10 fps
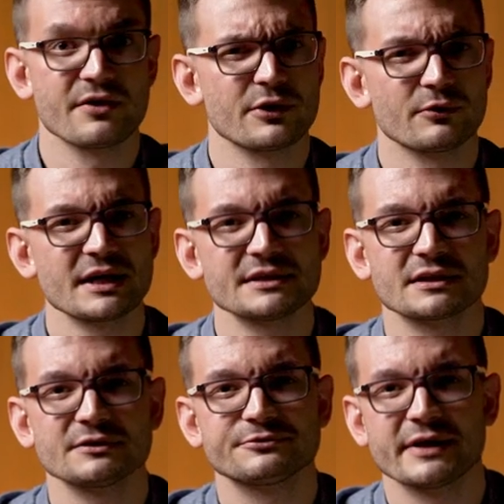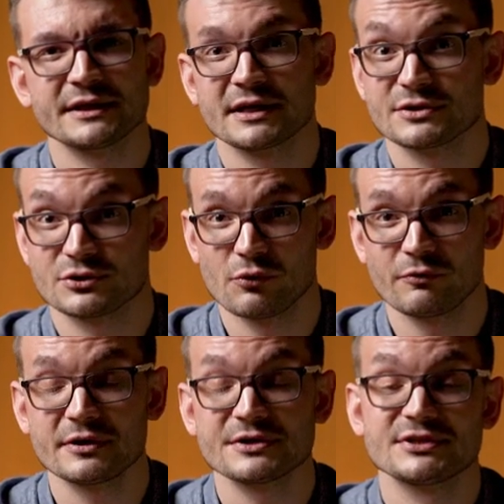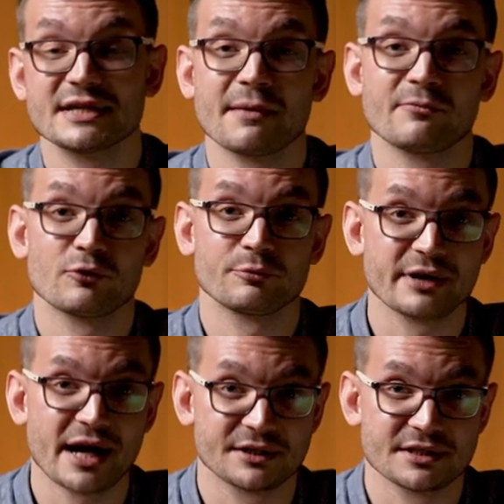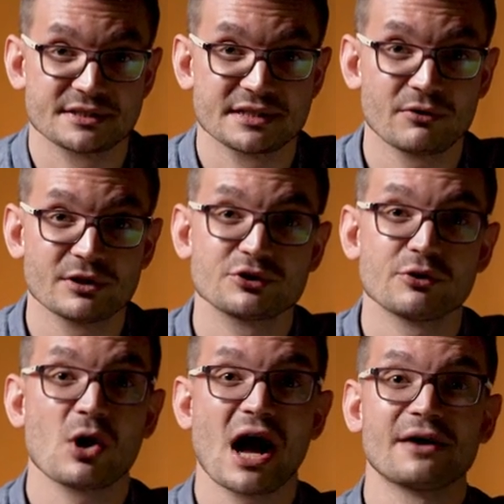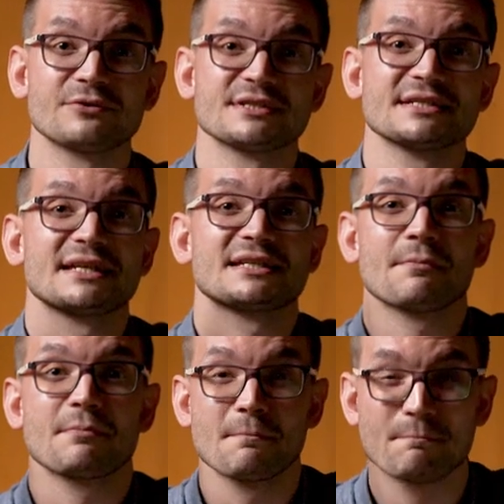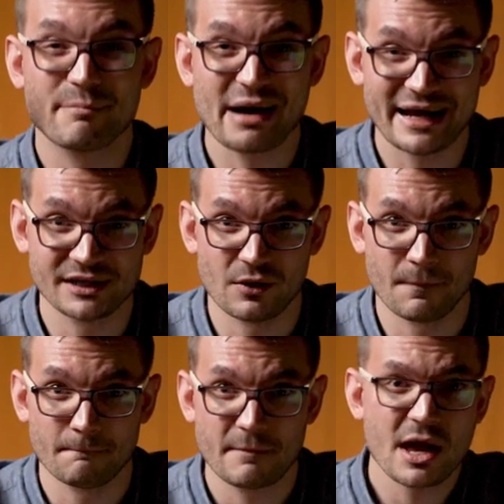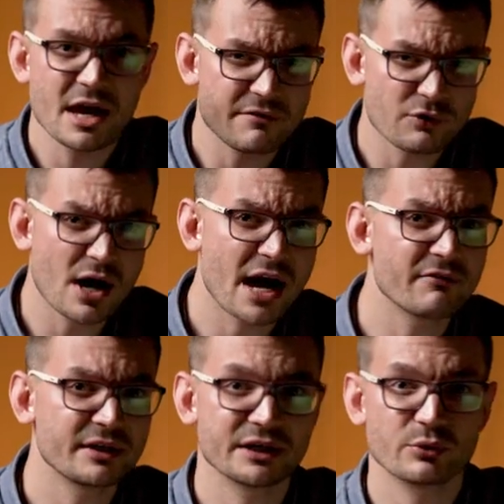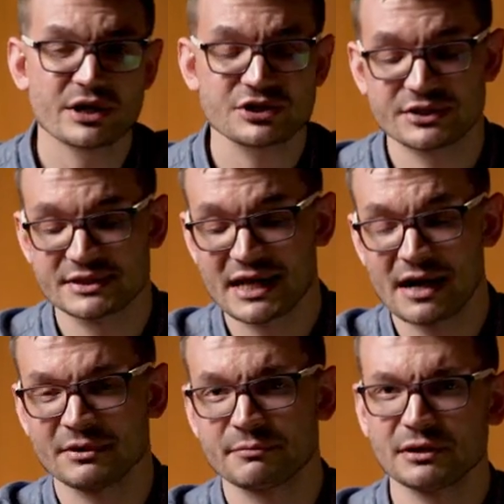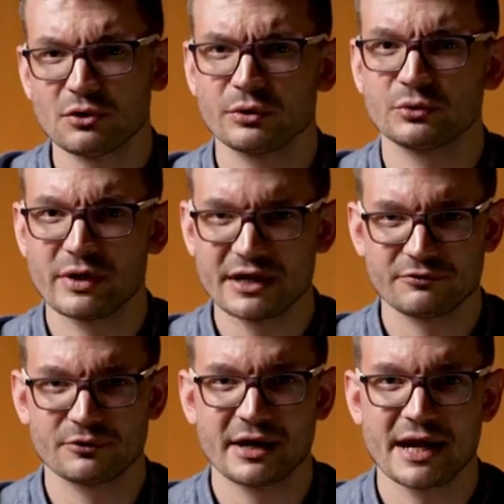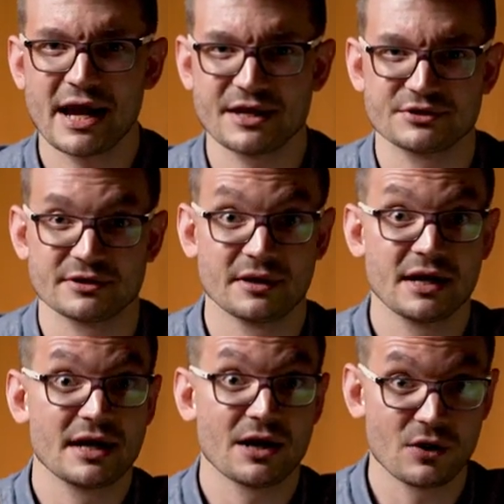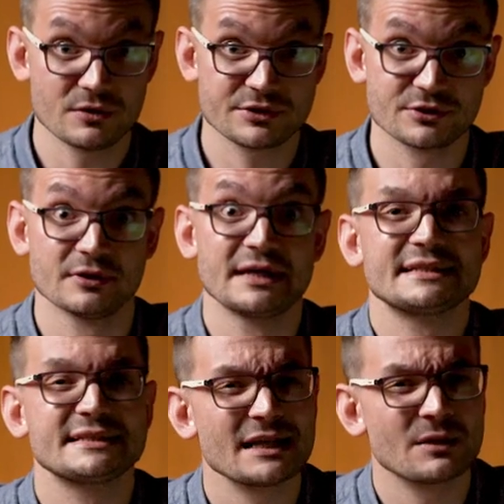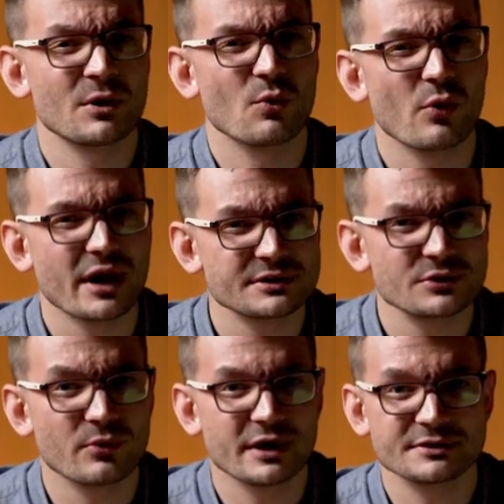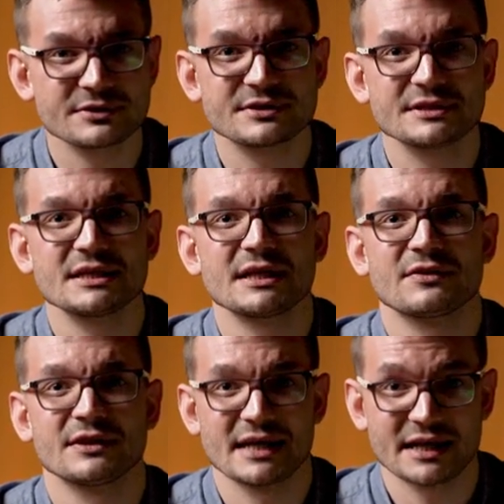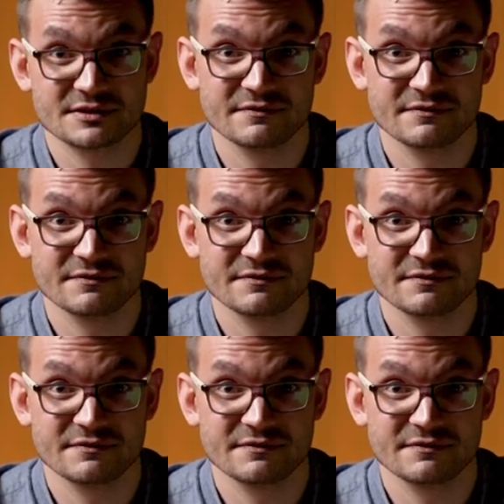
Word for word: Theoretical training is over, it's time for practice. Now I'll show you how to set up Binom. If you have any questions, comment below and wait for my answer. Also, tell me what you want to see in the next